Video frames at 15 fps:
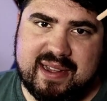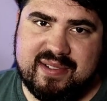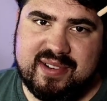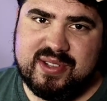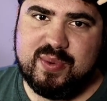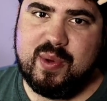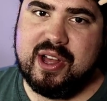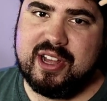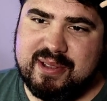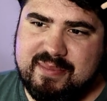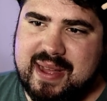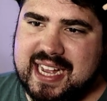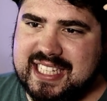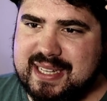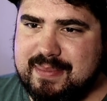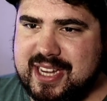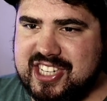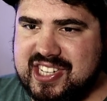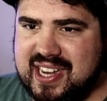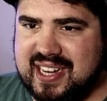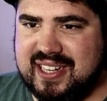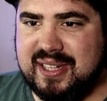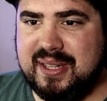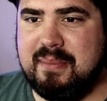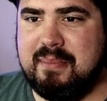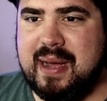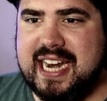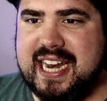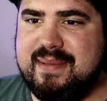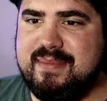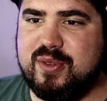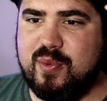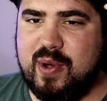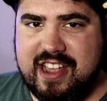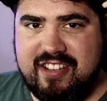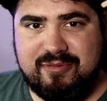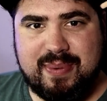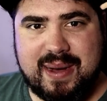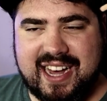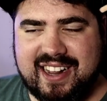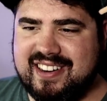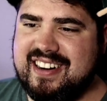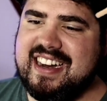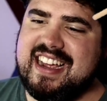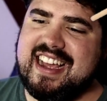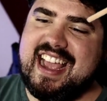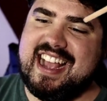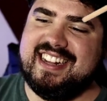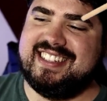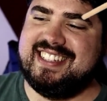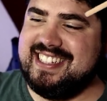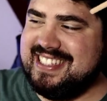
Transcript: Pounders? Welcome back to my channel. My name's Wave Potter, and